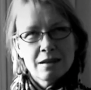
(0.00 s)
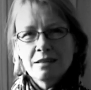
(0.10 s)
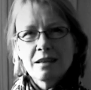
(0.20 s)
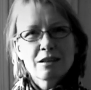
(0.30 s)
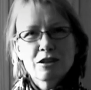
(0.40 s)

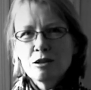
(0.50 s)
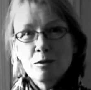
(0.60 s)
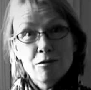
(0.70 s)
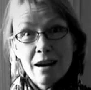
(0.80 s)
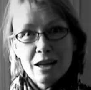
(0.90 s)
conduct
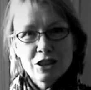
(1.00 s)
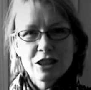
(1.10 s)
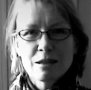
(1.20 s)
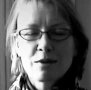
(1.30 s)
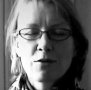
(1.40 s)
human
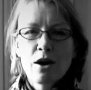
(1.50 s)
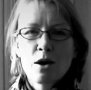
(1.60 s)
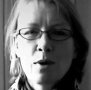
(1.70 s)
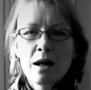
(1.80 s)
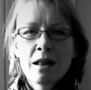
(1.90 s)
relationships
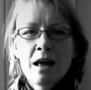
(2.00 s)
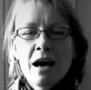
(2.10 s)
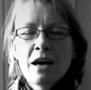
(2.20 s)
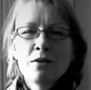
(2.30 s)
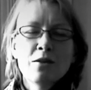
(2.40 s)
very well.
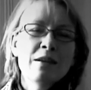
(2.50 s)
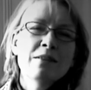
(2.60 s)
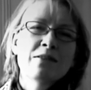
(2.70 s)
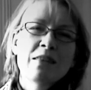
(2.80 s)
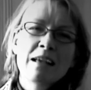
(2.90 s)
And all
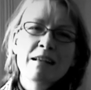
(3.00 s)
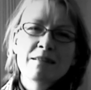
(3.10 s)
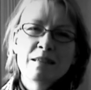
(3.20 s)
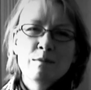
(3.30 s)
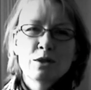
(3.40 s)
these
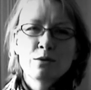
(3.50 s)
things seem